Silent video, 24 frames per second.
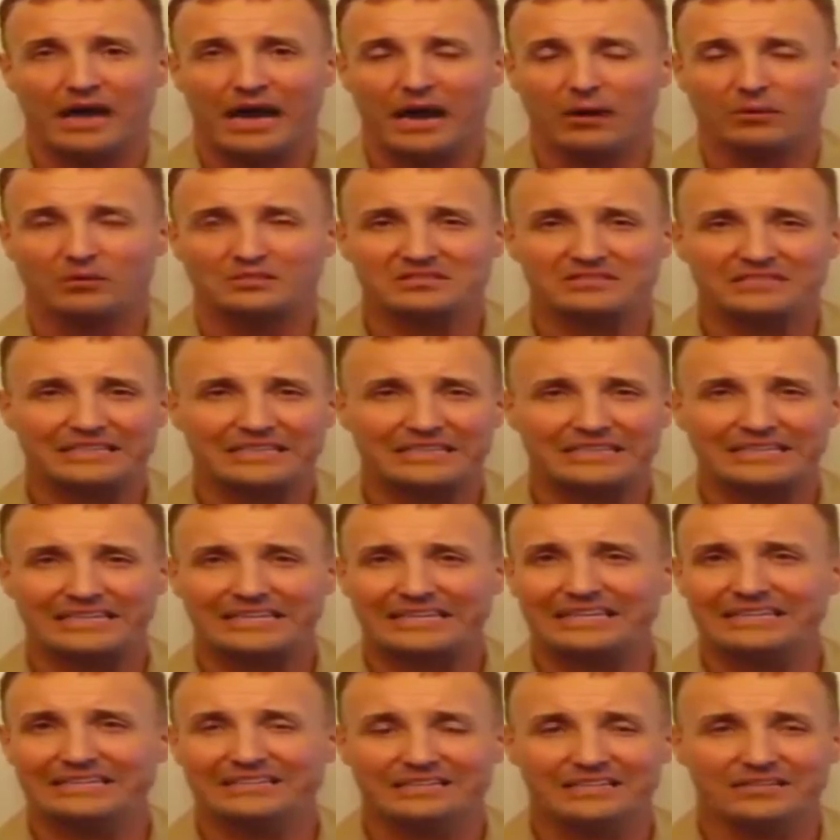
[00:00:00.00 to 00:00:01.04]
I was seeing
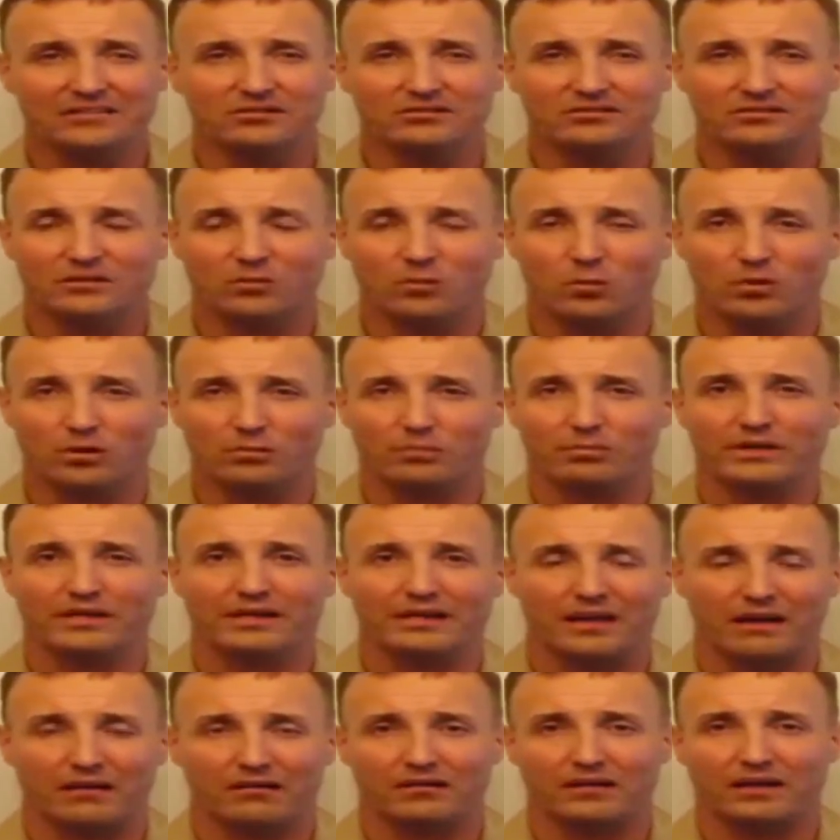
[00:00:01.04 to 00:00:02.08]
key leaders that weren't
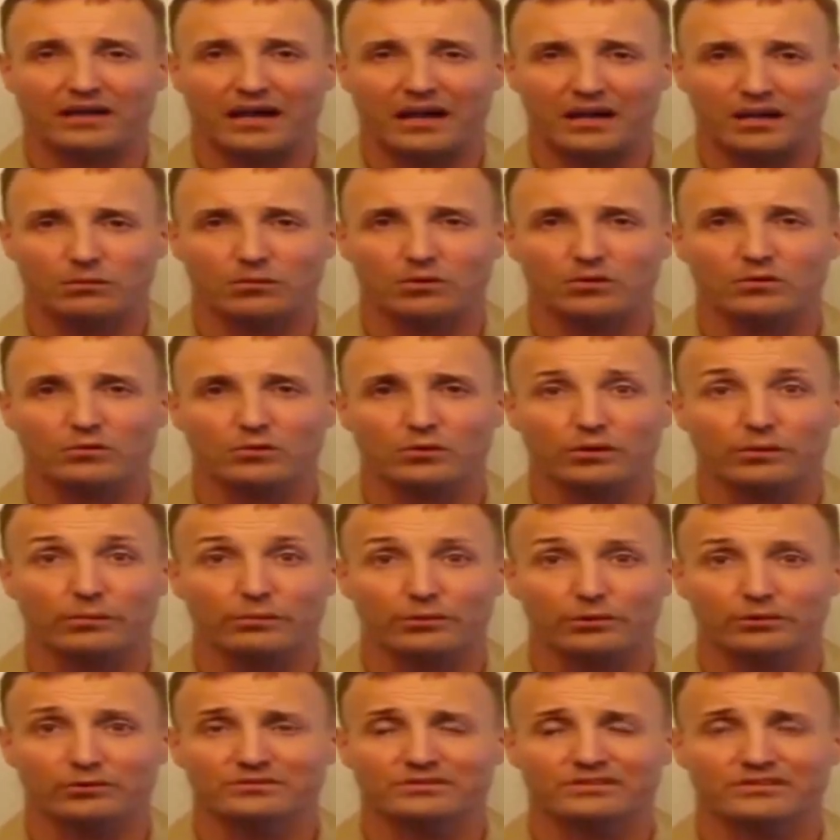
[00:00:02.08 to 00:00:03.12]
being held accountable and were
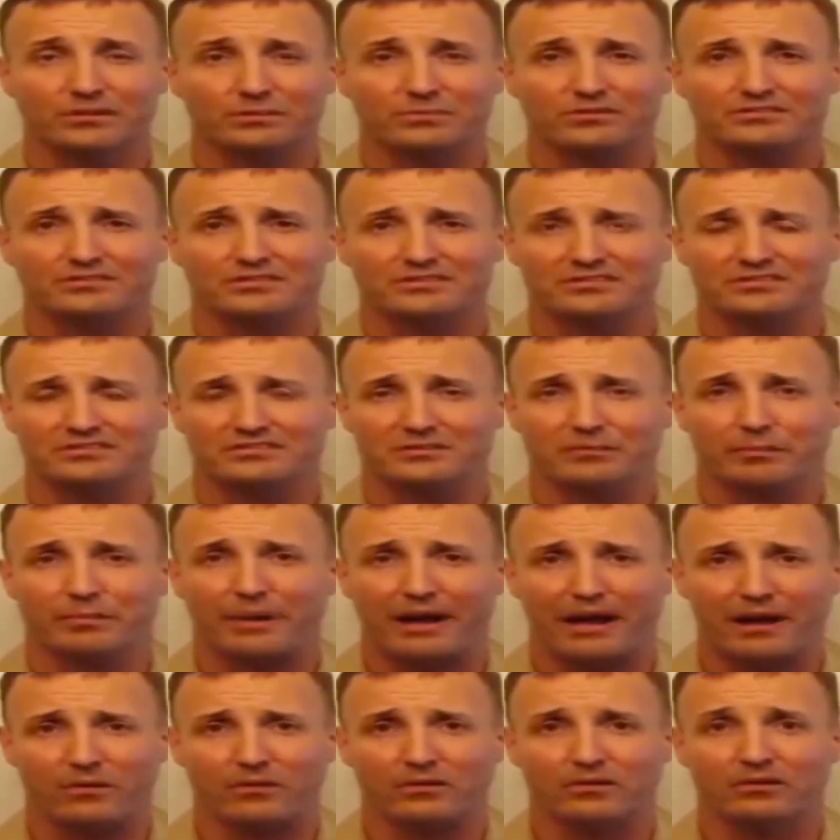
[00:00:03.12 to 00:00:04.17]
abusing their positions of
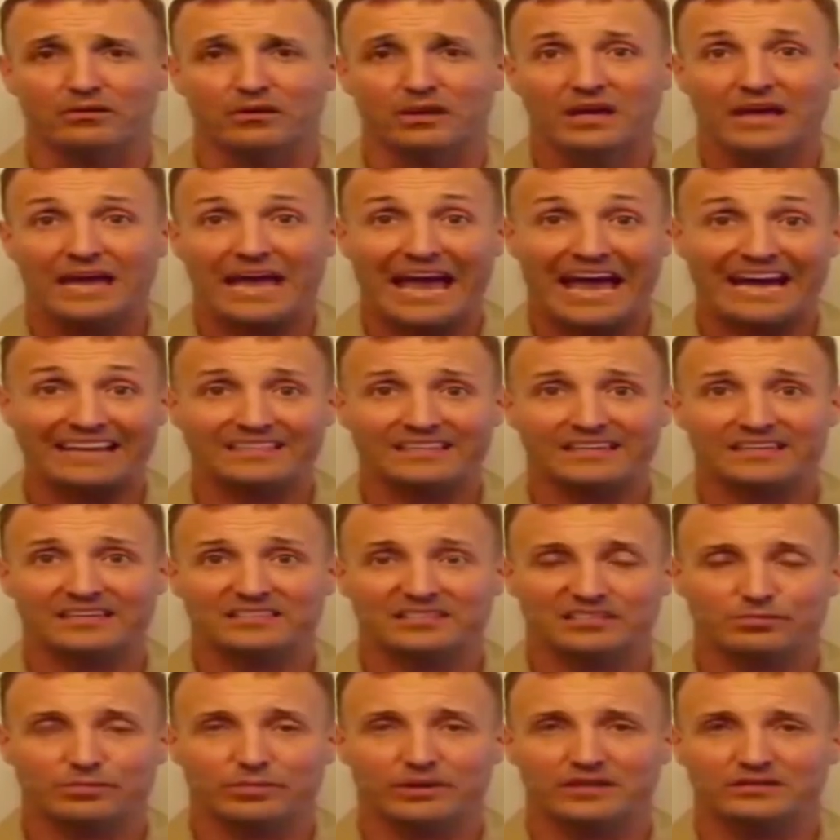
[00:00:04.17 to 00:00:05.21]
power at the
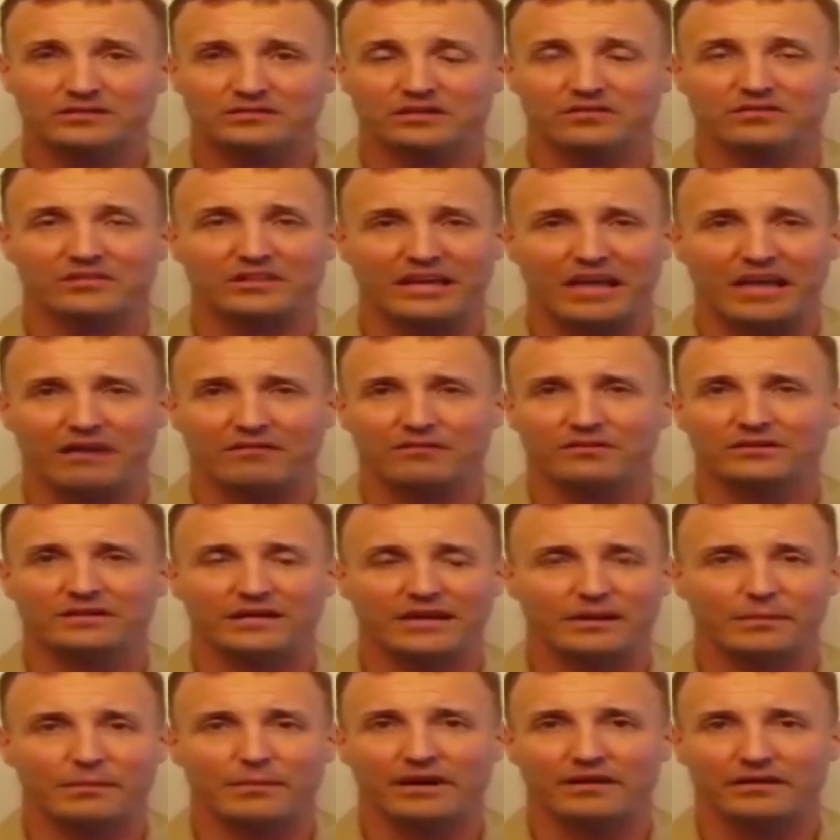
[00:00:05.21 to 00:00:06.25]
expense of the everyday
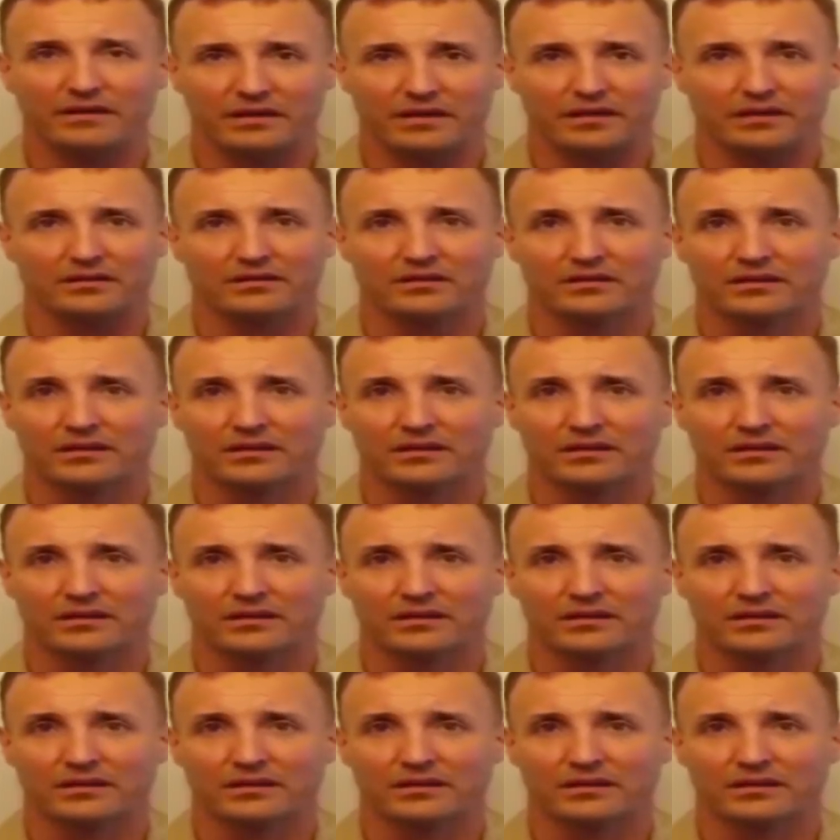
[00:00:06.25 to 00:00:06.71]
American.